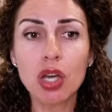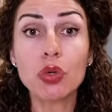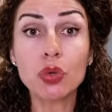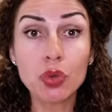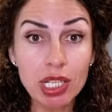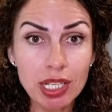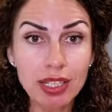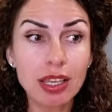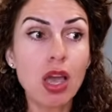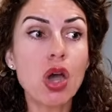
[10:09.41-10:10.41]

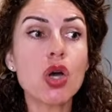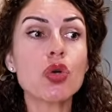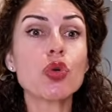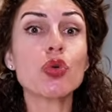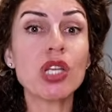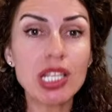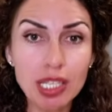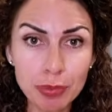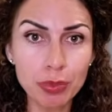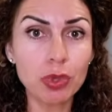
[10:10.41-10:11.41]
really, really
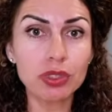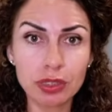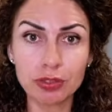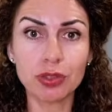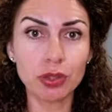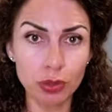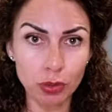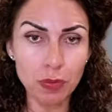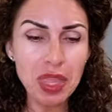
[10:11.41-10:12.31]
important for you.